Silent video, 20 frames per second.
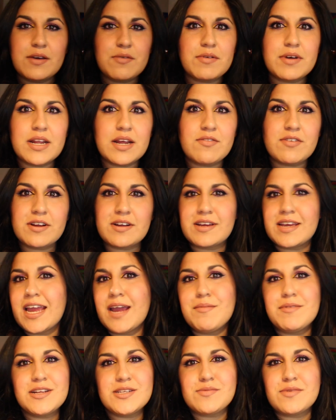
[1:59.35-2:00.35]
Whatever.
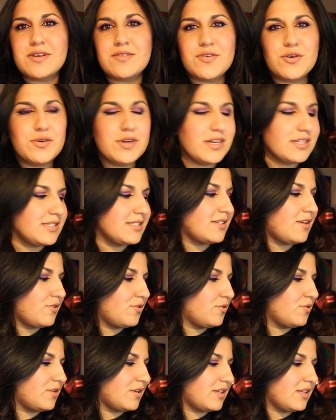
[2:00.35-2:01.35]
Camera doesn't want to focus. It's
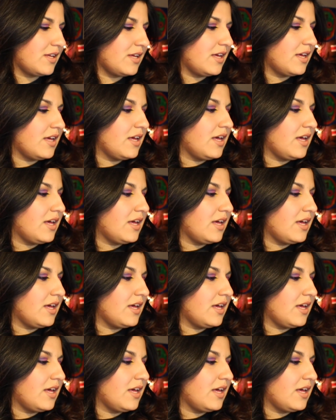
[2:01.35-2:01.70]
all cool.